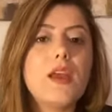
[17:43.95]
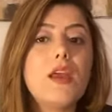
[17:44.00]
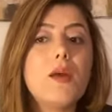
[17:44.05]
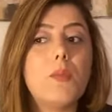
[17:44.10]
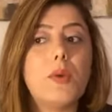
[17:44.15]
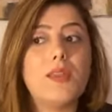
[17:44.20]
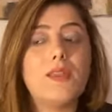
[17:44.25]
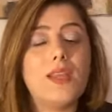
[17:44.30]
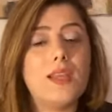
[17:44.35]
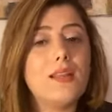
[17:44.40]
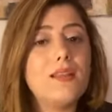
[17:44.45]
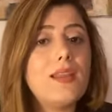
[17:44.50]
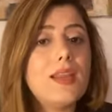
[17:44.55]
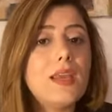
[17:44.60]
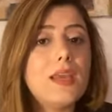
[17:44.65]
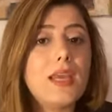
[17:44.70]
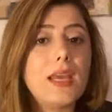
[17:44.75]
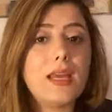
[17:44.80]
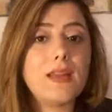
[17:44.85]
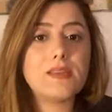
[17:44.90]
But then
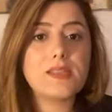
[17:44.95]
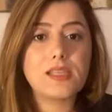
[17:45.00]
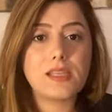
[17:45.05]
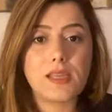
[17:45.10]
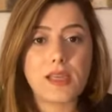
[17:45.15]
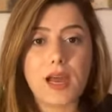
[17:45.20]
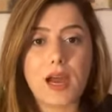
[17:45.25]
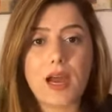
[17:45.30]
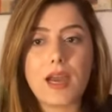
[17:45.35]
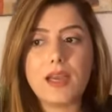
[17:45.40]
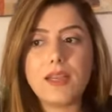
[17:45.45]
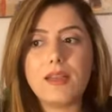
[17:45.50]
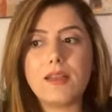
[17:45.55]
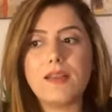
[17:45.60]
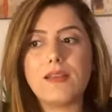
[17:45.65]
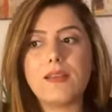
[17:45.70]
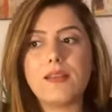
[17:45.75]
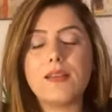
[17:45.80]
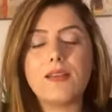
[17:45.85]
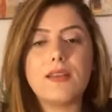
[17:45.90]
they get denied,
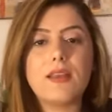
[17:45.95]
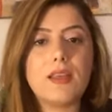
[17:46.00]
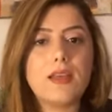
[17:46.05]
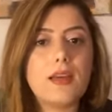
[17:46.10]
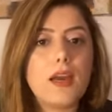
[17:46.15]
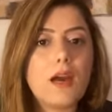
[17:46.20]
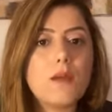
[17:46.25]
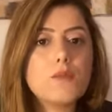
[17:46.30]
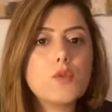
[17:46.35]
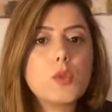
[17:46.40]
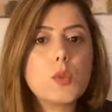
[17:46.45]
and then they come